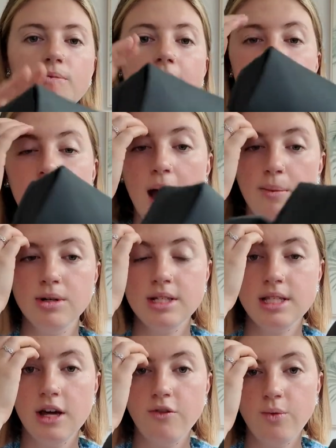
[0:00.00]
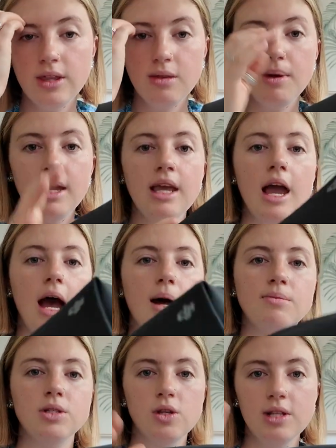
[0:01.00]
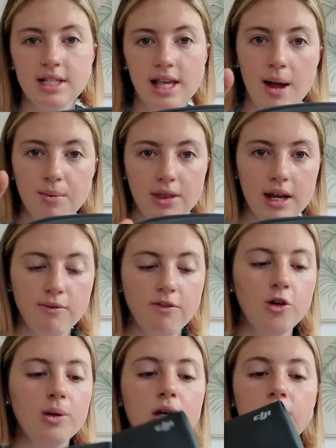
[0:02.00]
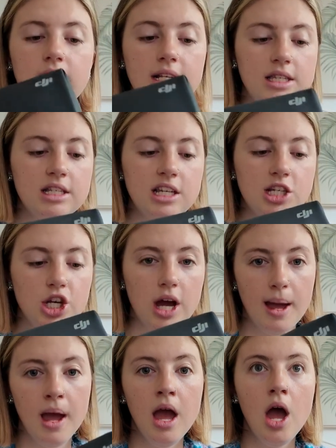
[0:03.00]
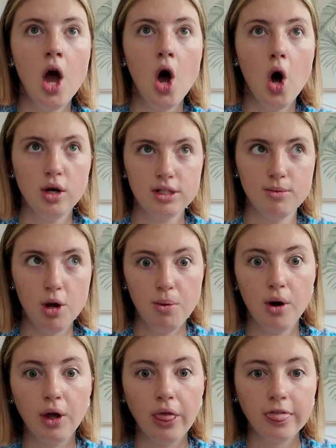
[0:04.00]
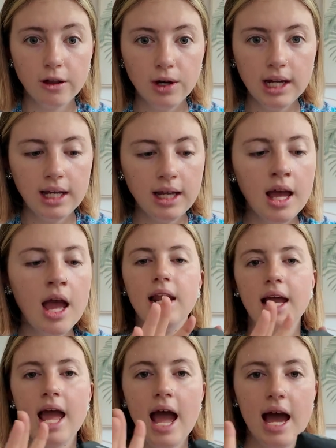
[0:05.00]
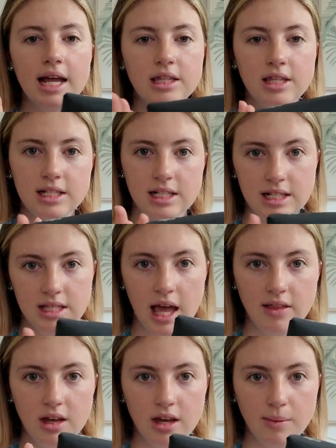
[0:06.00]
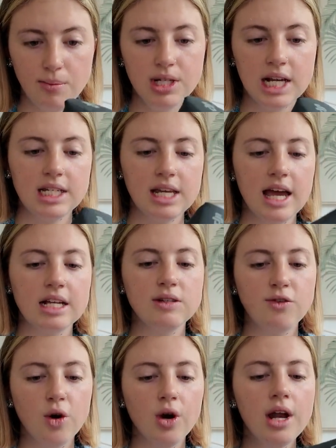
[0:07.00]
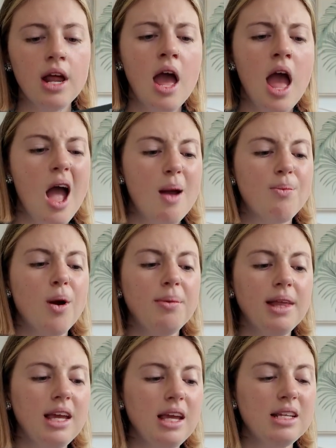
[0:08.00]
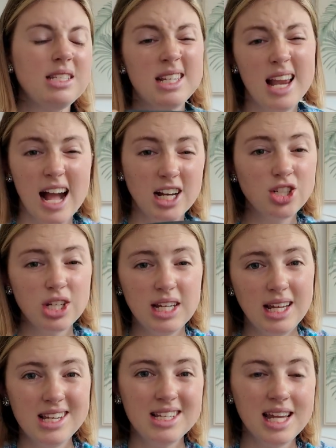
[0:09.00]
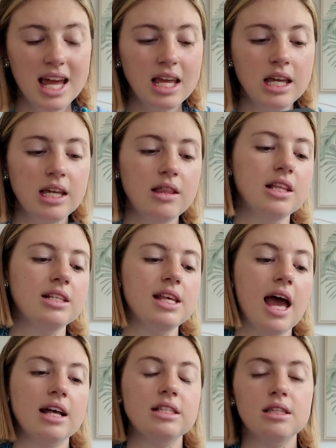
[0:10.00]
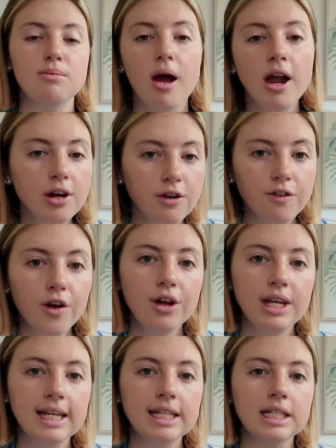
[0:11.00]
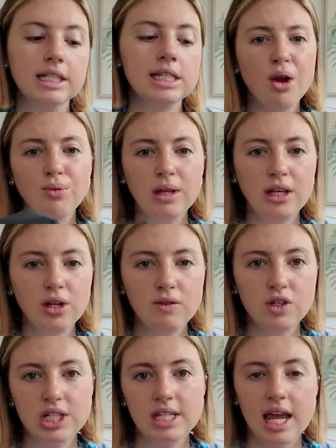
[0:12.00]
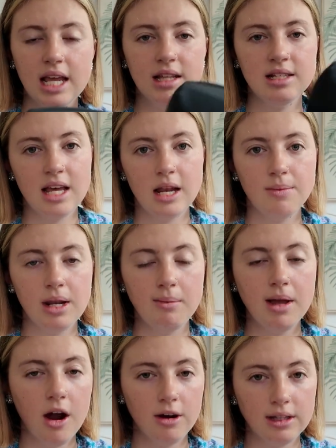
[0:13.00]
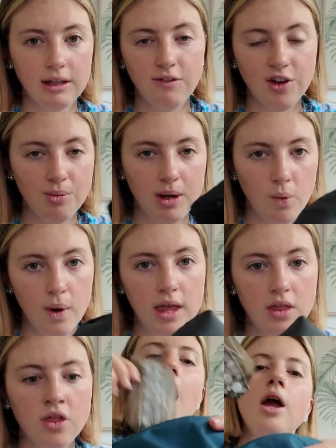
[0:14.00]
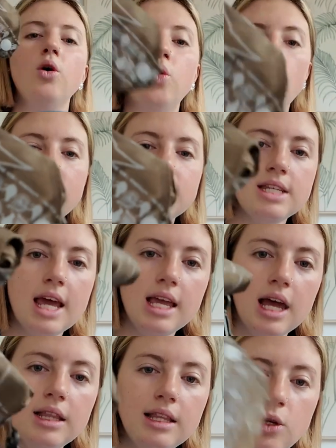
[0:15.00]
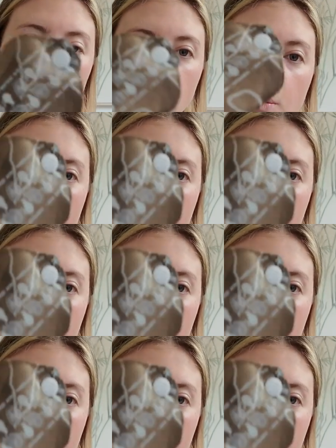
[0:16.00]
of my camera stuff with me. So this camera that I'm filming on is the DJI Osmo Pocket 3, and I had, this is like the protector case for it. I probably didn't actually need to take it. This has the microphone in it. I really could have just taken the setup that I'm currently filming with. I always take a little